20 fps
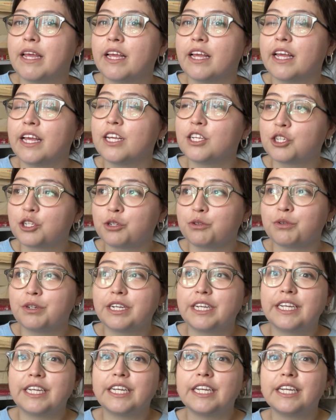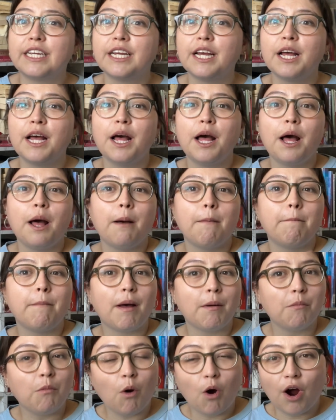history,
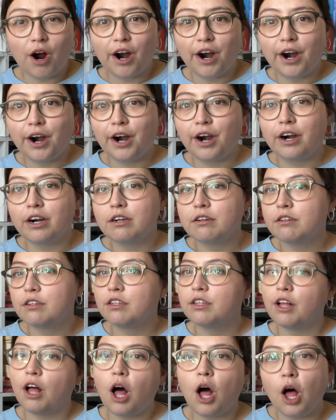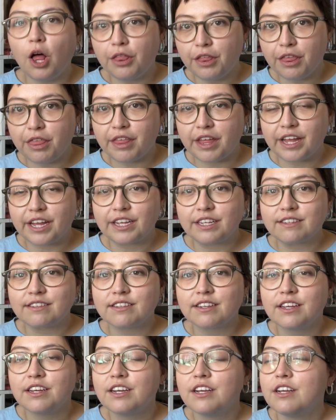memoir, all the things.
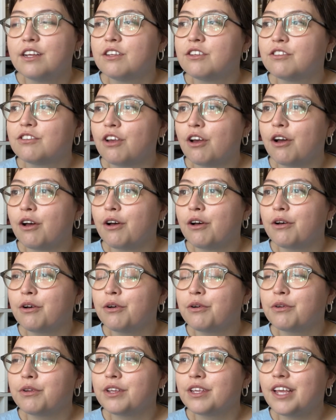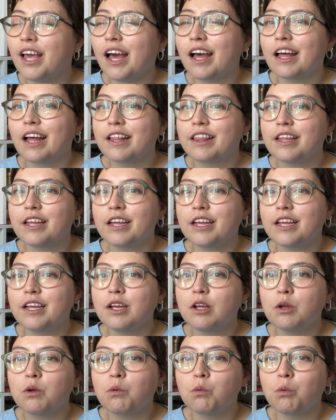So yeah, I
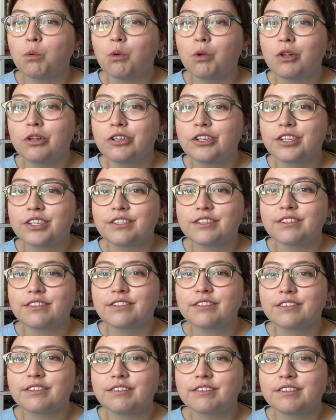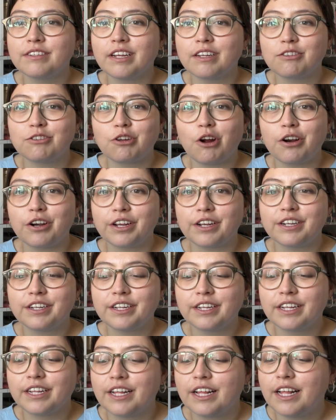think we'll just get started.
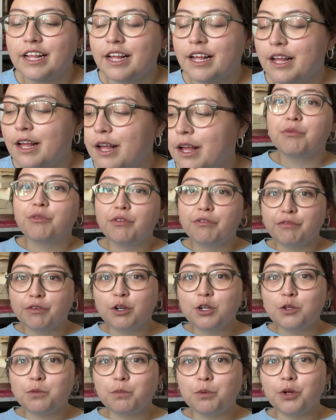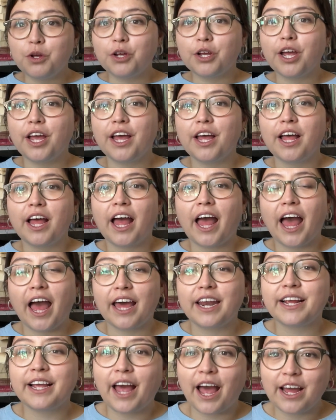The first book
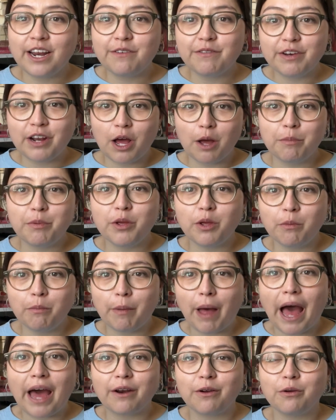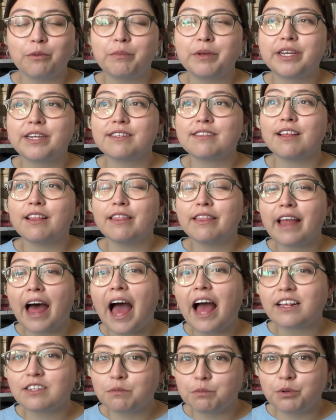had a kind of an uphill battle because the
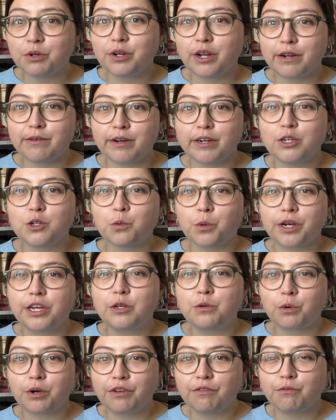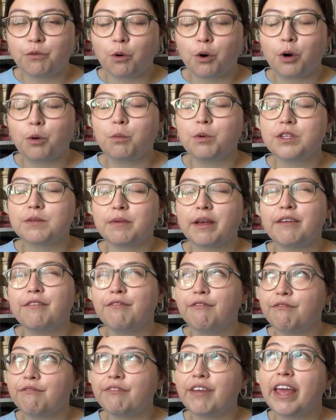last book I read in 2024 was my
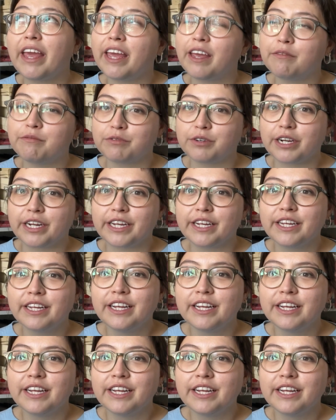favorite.